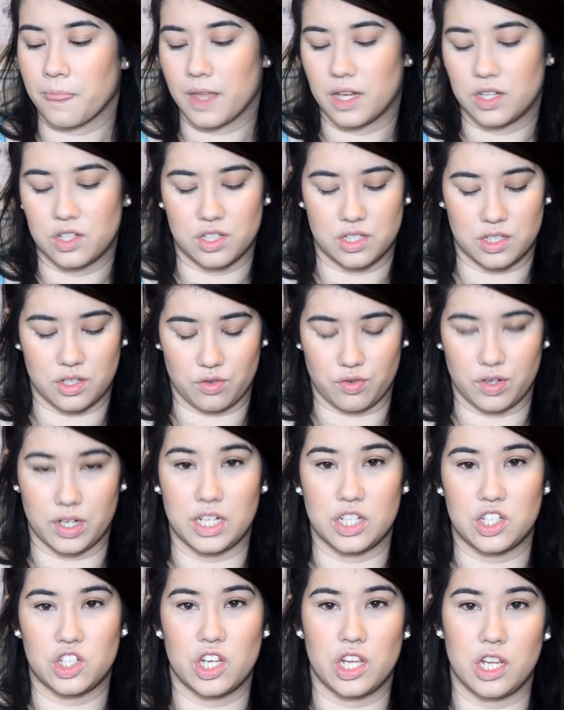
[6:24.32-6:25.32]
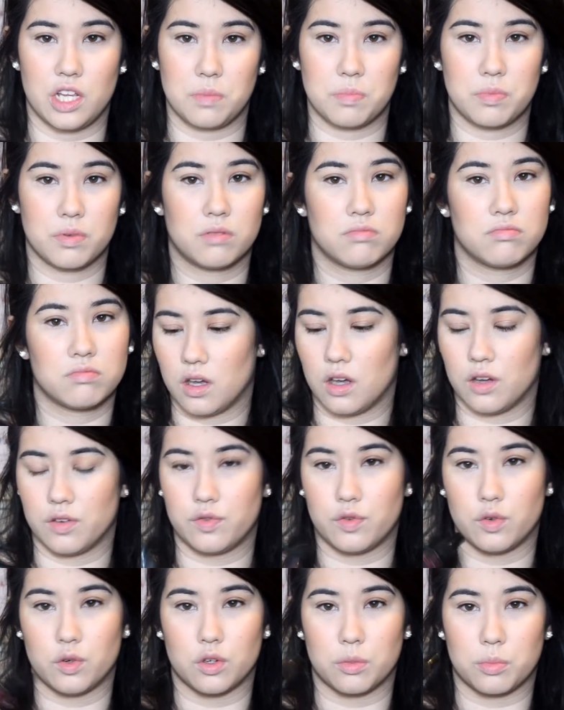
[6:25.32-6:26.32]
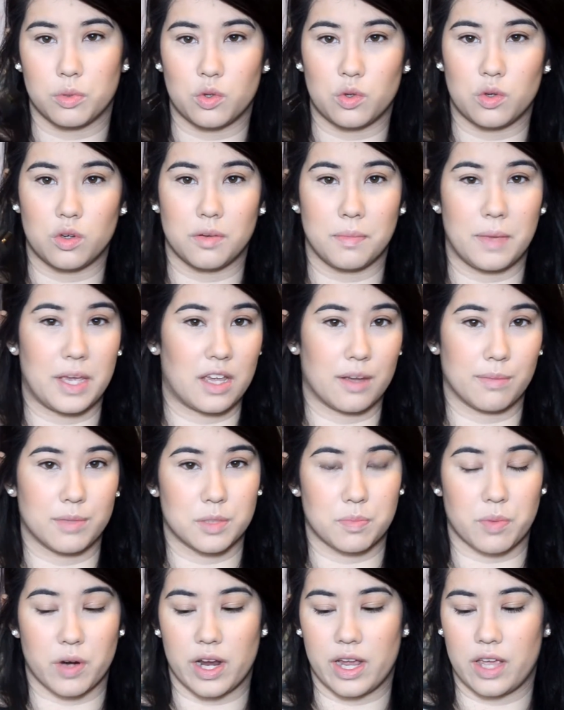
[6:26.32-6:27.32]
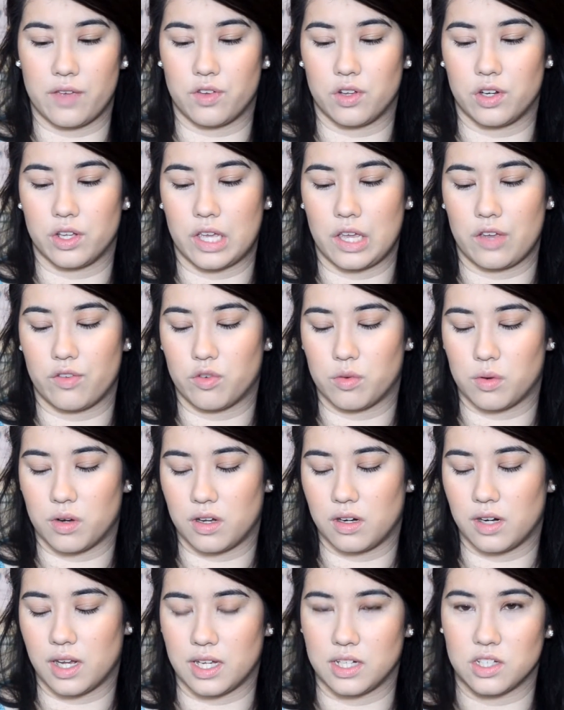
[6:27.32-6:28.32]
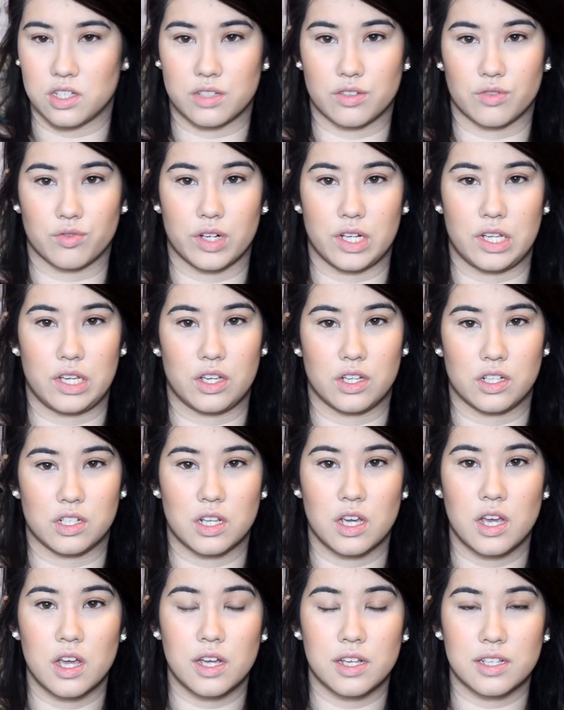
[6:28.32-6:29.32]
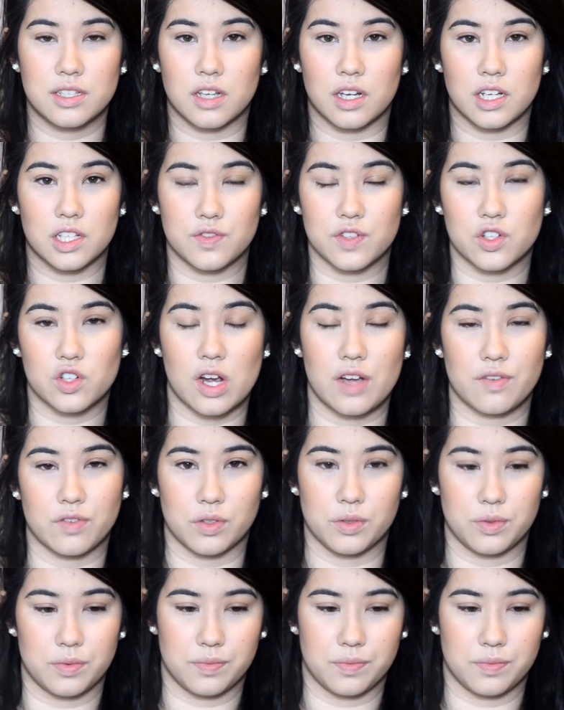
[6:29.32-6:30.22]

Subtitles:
Just a really cheap, affordable makeup spray if you're looking for one, and just a really good size for travel.